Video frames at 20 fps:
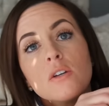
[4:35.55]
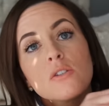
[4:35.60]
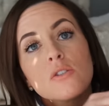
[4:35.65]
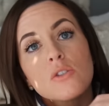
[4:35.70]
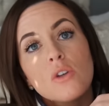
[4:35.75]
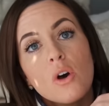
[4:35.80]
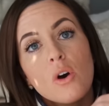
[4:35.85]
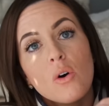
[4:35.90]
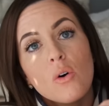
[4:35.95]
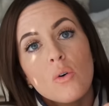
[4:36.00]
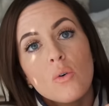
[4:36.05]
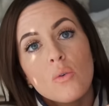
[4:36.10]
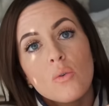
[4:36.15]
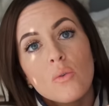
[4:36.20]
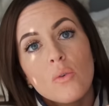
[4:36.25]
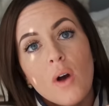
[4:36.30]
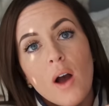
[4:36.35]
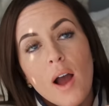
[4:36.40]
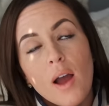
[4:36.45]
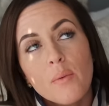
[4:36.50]

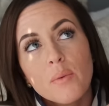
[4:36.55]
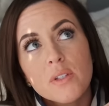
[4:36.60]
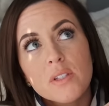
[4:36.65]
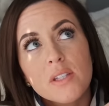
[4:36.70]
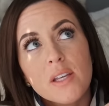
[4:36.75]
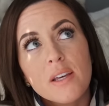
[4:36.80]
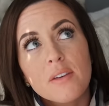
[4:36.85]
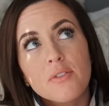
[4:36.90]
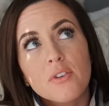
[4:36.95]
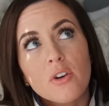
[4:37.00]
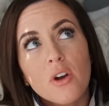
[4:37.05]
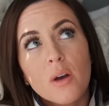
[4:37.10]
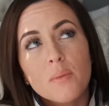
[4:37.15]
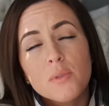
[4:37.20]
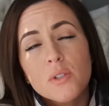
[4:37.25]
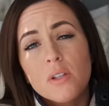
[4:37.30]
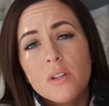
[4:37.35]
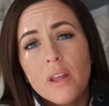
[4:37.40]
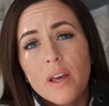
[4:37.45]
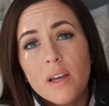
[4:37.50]
So I would say if you're
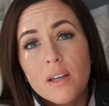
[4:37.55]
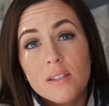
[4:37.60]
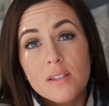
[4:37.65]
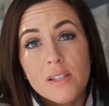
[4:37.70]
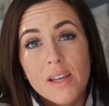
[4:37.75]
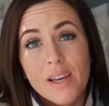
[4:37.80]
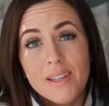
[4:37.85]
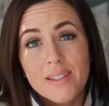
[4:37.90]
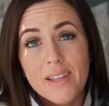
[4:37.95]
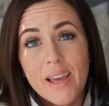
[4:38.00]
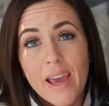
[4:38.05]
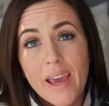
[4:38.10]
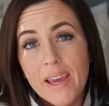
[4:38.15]
up to like a size